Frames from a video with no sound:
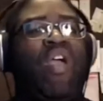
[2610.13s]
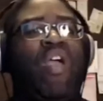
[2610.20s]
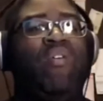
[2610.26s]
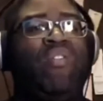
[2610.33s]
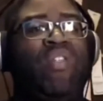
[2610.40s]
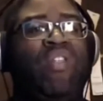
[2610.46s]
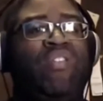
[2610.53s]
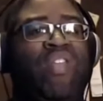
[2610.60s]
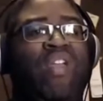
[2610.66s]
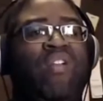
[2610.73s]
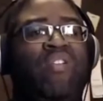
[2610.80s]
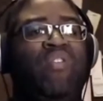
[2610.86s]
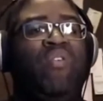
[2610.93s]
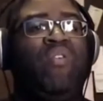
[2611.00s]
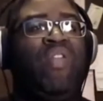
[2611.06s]
I was going to sit here
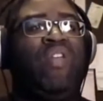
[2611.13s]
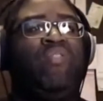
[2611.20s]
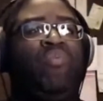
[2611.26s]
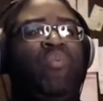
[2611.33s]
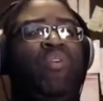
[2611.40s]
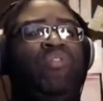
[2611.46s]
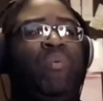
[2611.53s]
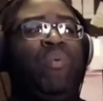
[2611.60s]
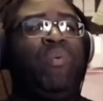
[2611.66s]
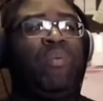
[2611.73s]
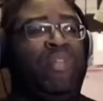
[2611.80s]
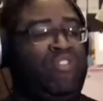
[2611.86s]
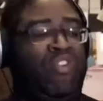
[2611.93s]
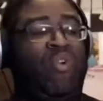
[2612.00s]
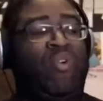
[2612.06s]
doing this while someone could
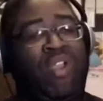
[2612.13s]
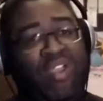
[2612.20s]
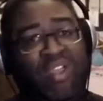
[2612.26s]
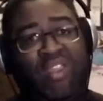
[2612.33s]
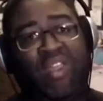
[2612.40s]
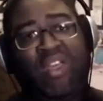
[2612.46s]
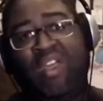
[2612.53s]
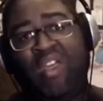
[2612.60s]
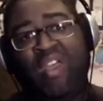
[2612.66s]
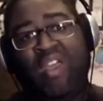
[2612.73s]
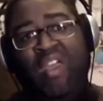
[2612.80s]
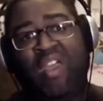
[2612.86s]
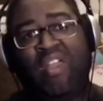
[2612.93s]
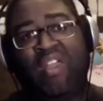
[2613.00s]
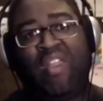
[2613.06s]
be choking in
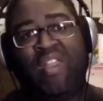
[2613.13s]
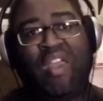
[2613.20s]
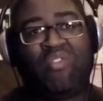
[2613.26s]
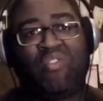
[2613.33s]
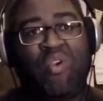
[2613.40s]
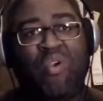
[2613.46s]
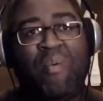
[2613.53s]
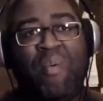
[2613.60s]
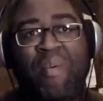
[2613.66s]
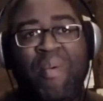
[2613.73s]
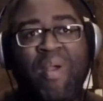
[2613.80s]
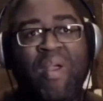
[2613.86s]
the next room.